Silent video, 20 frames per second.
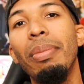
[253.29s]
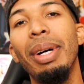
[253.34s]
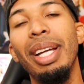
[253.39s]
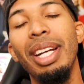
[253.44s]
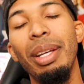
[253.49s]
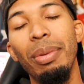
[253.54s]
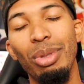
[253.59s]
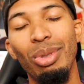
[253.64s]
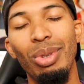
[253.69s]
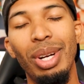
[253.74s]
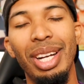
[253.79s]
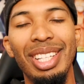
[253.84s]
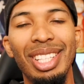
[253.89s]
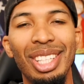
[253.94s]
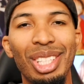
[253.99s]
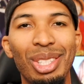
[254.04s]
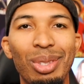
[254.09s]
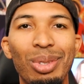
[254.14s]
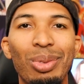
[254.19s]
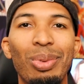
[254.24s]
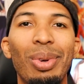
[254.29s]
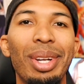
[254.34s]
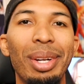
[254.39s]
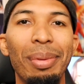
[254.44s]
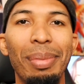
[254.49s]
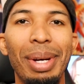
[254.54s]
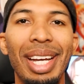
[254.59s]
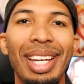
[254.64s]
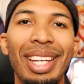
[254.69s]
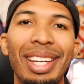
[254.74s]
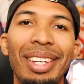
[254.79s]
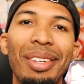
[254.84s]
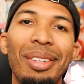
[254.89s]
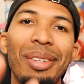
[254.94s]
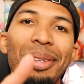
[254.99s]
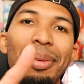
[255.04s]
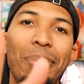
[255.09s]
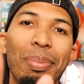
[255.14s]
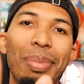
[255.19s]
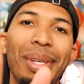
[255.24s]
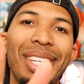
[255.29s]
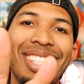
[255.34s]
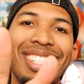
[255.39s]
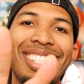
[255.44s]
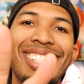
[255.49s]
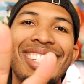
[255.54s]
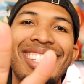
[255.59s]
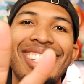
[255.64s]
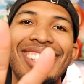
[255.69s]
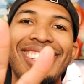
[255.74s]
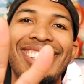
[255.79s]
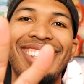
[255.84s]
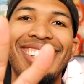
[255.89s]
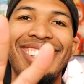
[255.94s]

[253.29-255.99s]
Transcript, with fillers: my name is rodney this is Wanna Buy It peace